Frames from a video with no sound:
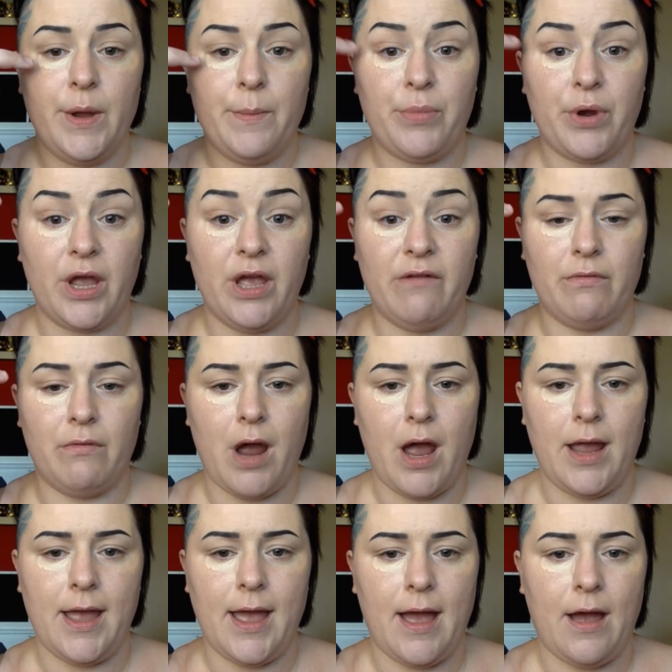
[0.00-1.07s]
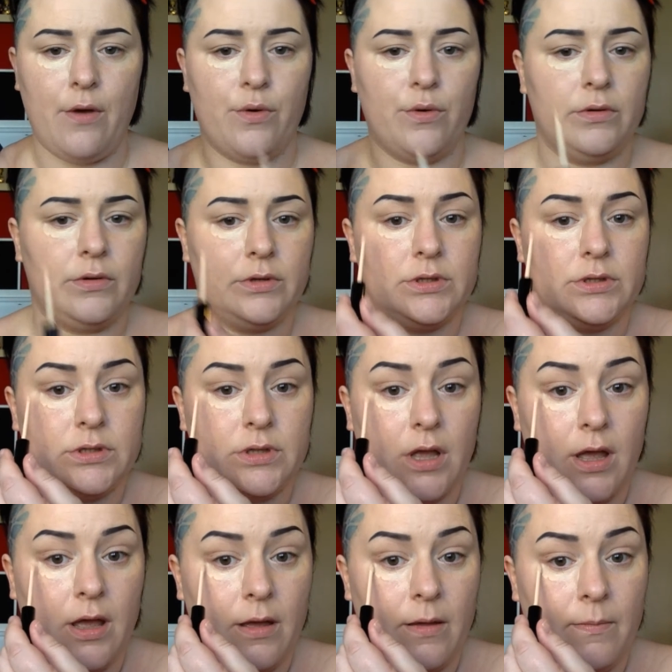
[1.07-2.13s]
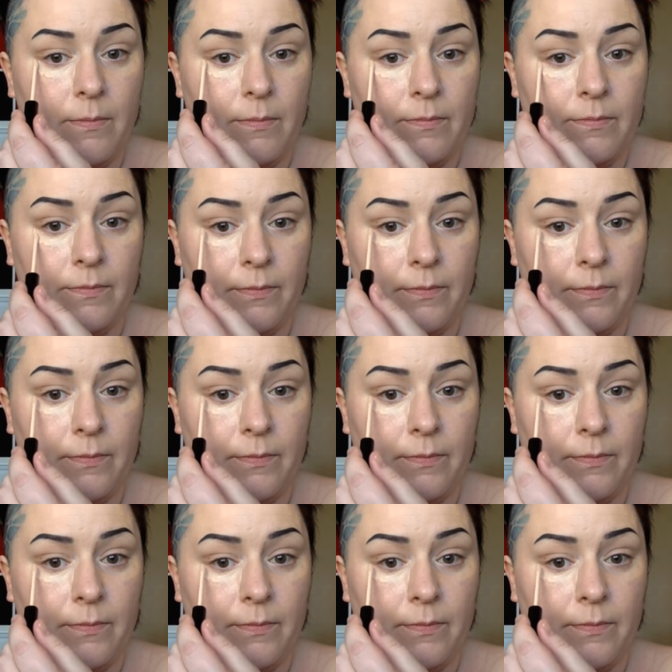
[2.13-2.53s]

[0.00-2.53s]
bring it right out on